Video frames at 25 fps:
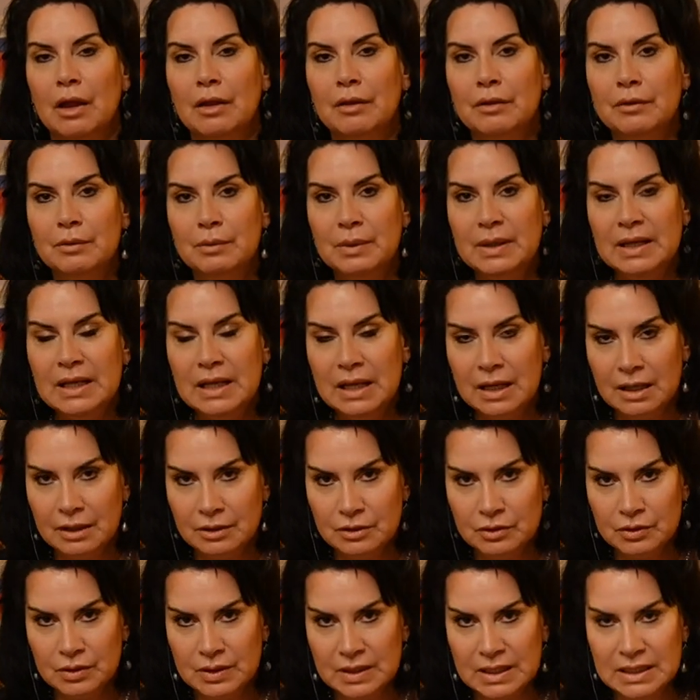
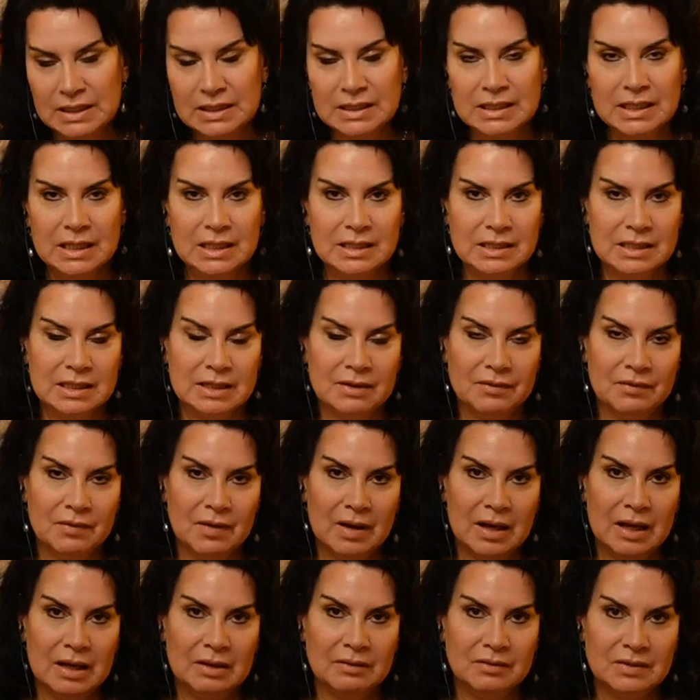
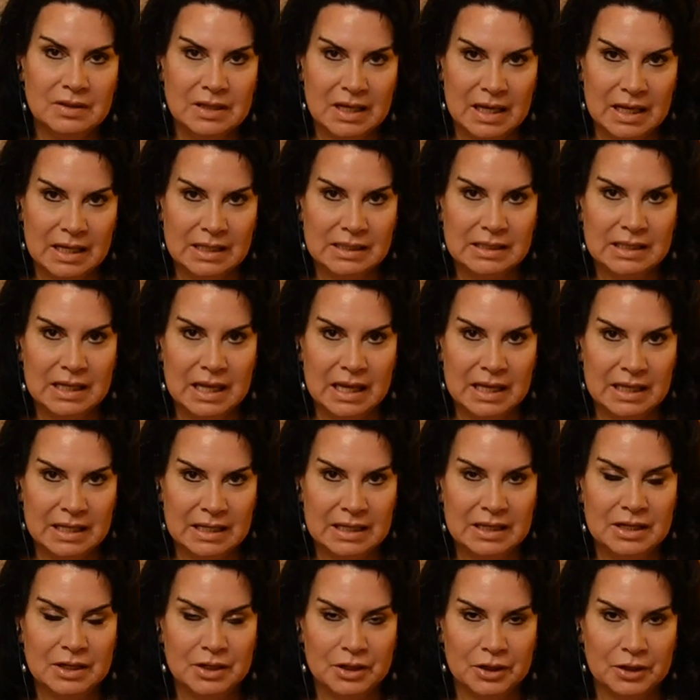365 days a
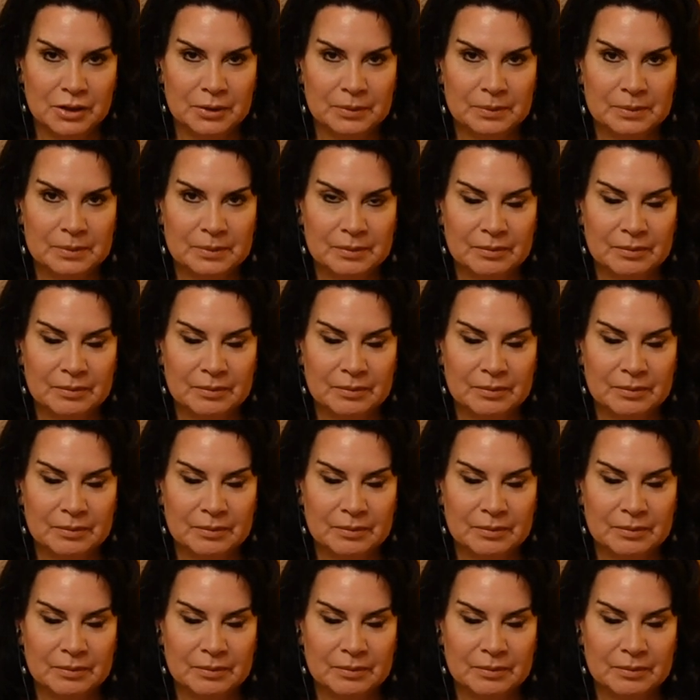year.